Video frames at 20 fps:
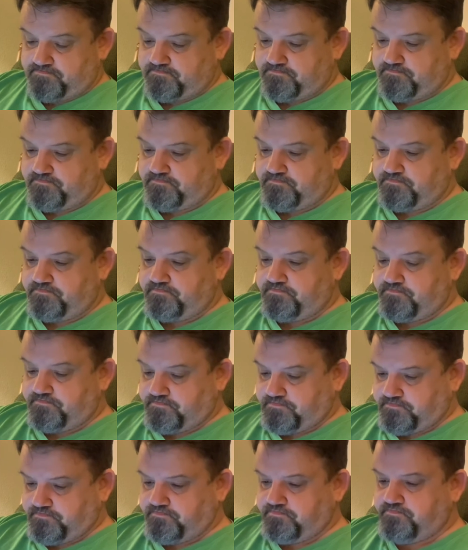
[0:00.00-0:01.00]

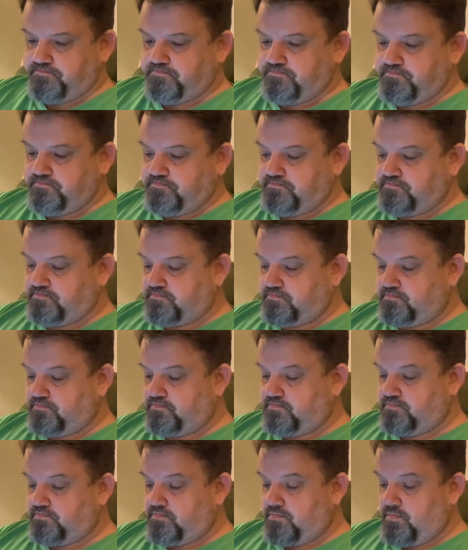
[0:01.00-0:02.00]

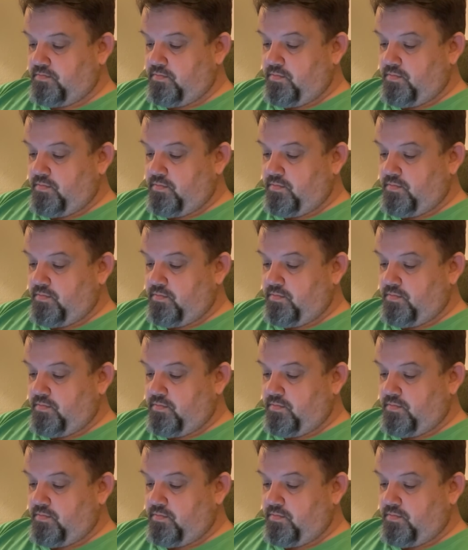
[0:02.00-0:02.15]
(no one is talking)